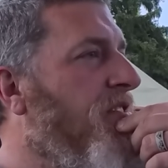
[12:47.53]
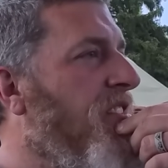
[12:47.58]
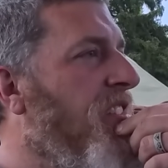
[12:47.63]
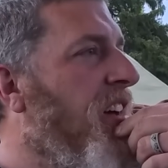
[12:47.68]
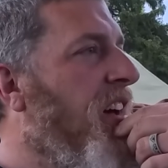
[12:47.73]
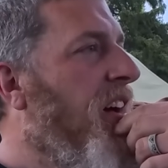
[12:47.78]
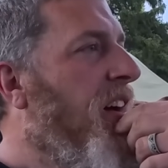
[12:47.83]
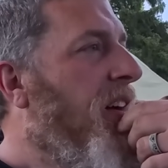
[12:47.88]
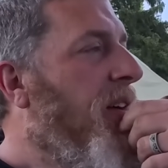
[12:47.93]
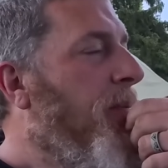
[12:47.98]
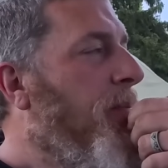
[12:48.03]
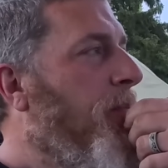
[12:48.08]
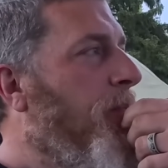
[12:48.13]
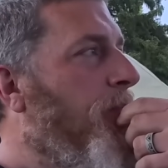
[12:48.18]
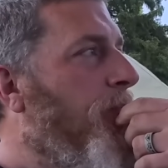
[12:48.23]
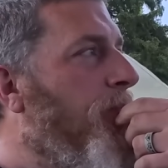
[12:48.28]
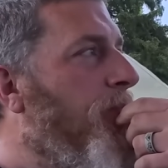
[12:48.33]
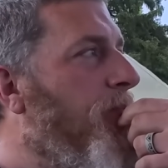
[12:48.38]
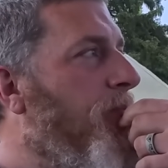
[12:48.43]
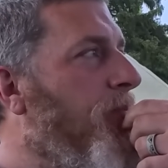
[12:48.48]
Um,
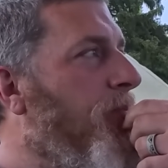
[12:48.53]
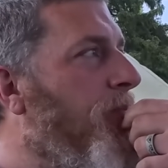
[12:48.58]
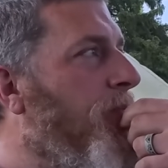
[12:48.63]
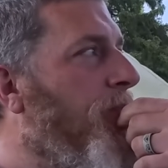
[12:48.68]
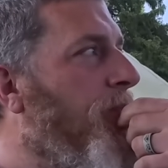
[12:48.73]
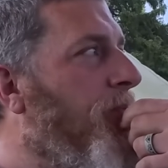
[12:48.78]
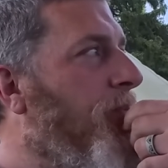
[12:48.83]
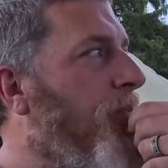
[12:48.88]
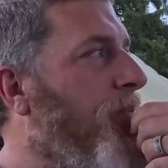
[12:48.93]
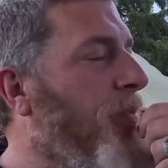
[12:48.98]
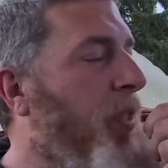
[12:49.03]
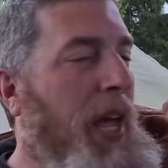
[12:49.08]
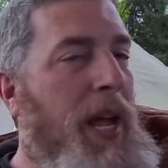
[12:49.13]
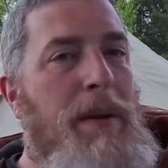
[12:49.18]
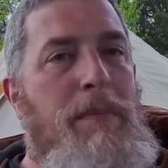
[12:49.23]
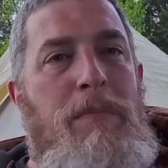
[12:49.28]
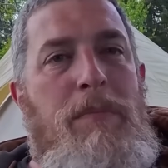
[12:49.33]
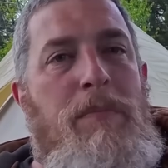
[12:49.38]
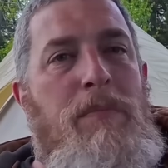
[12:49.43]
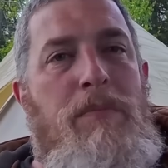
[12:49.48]

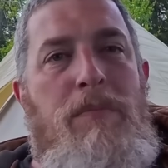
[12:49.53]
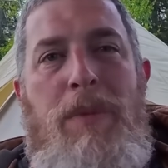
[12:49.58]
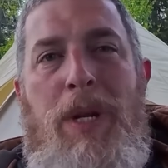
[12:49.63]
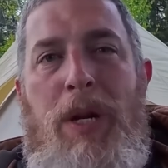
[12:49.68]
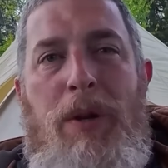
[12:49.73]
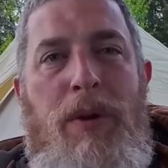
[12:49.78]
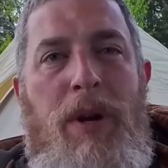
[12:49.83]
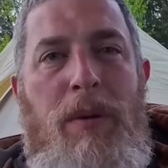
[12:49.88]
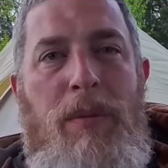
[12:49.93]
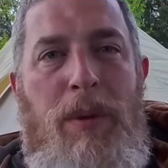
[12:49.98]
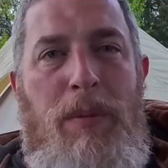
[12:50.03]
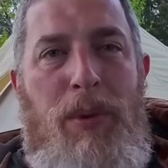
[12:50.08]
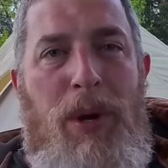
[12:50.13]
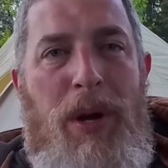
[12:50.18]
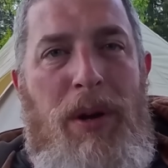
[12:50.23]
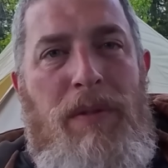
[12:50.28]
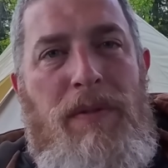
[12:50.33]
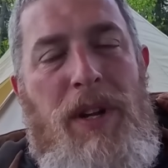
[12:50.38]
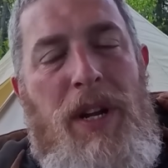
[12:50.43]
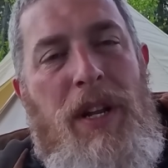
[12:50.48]
I'm incredibly
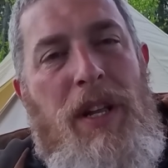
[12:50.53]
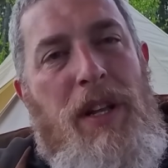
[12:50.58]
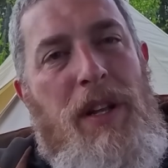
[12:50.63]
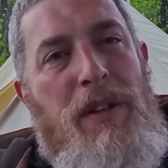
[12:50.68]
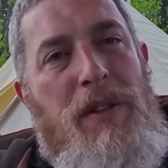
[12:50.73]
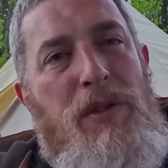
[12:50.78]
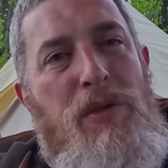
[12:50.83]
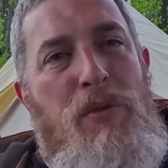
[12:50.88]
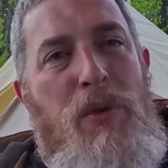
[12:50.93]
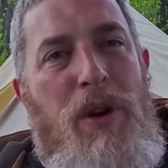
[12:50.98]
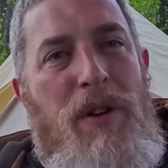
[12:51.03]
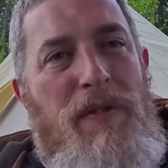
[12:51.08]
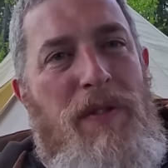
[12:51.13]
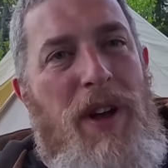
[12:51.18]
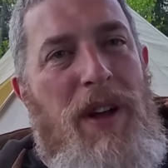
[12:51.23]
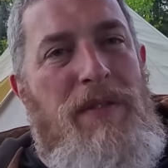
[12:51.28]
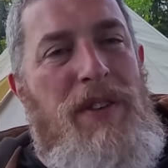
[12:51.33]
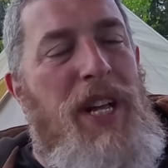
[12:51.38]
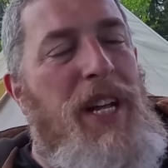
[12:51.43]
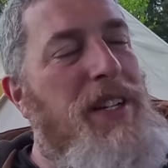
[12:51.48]
proud of getting through all
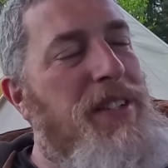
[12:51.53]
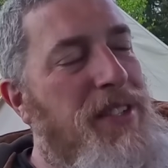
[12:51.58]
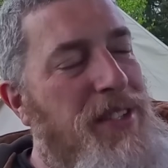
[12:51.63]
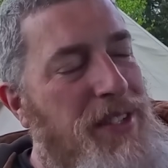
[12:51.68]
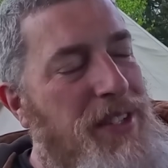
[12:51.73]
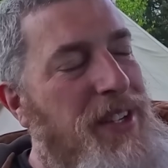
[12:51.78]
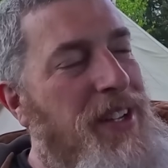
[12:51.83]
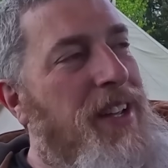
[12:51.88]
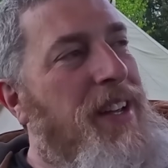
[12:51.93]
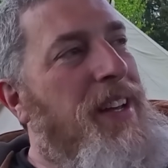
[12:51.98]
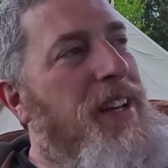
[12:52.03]
five days